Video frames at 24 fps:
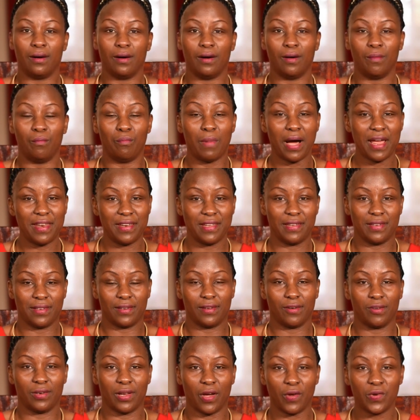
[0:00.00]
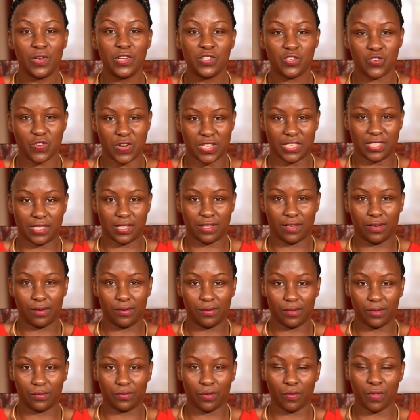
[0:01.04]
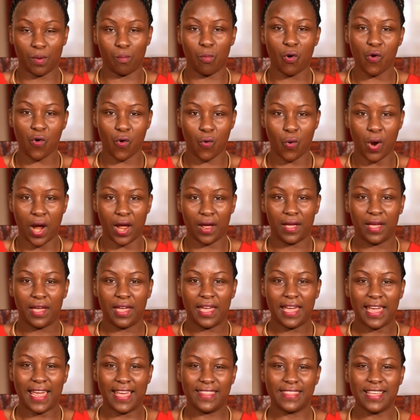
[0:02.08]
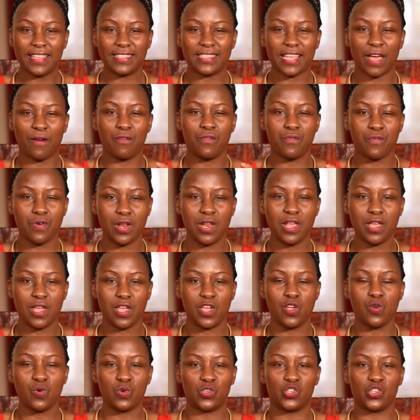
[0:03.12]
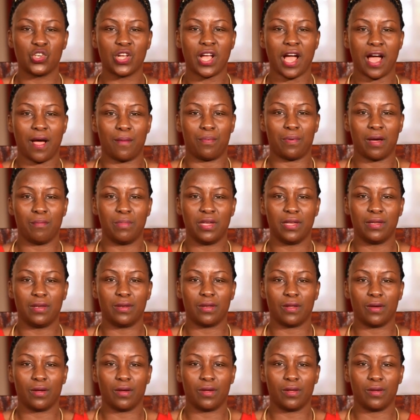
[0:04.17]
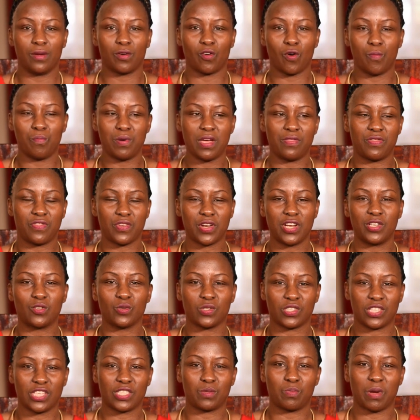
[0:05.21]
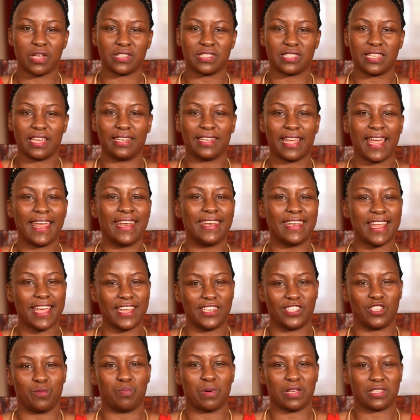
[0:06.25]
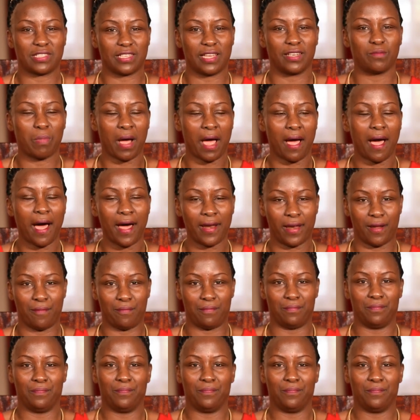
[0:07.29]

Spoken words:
money on interest for the borrower. And that's a really huge gap. I mean, you compare 3 to 6% and 90% per annum.